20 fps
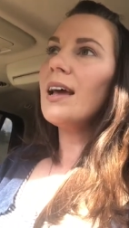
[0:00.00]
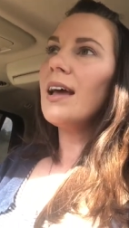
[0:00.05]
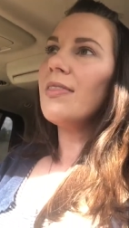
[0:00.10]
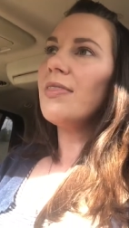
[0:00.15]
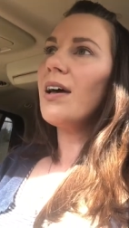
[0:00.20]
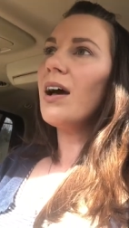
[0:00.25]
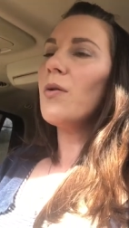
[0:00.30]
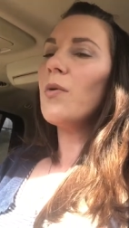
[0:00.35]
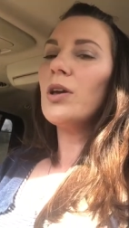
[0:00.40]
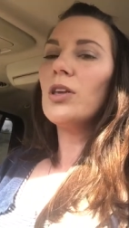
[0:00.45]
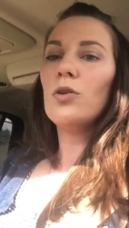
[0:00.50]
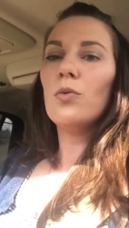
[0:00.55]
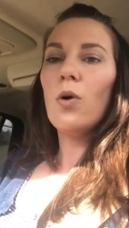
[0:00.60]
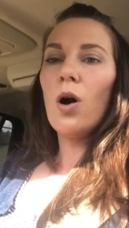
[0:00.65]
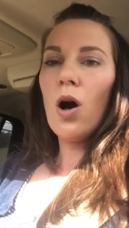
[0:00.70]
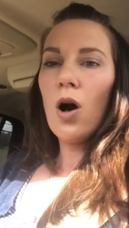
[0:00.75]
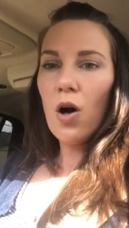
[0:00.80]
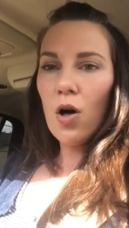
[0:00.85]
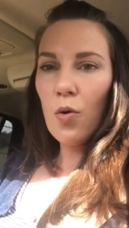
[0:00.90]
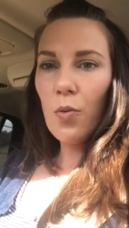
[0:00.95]
and that way you
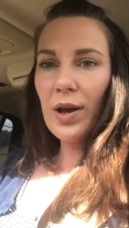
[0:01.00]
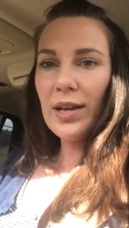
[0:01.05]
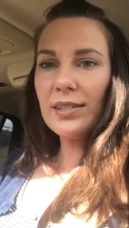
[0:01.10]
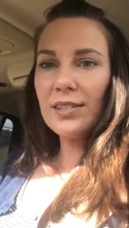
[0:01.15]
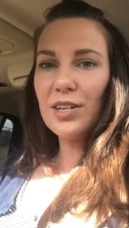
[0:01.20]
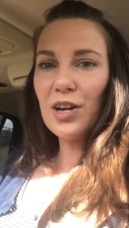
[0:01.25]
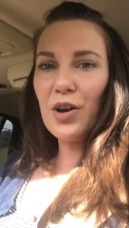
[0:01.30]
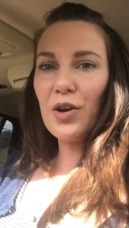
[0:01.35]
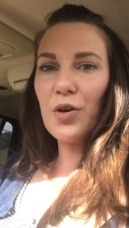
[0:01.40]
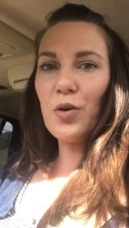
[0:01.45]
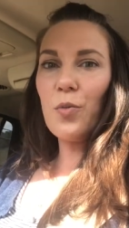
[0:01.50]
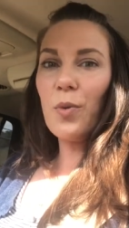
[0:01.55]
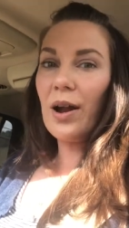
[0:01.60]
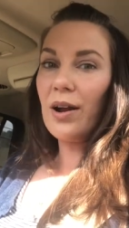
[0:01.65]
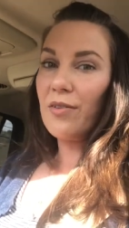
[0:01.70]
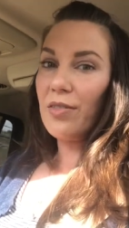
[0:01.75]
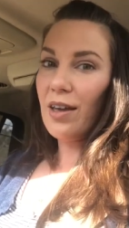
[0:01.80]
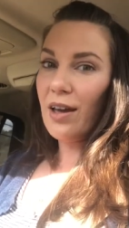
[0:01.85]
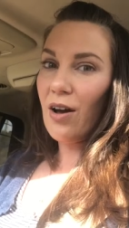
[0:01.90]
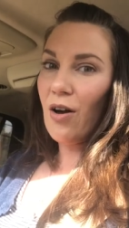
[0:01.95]
always know
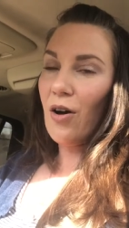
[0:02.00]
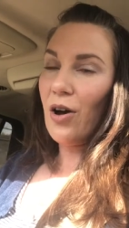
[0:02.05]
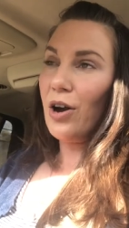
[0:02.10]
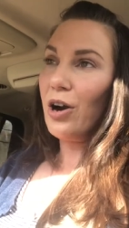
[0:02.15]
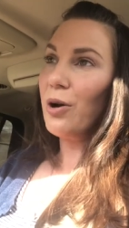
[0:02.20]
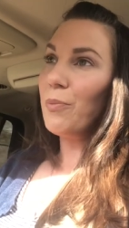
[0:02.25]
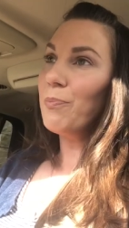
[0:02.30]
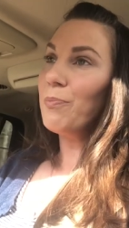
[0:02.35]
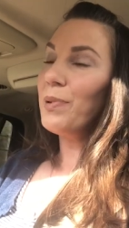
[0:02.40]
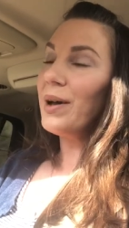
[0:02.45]
where they are.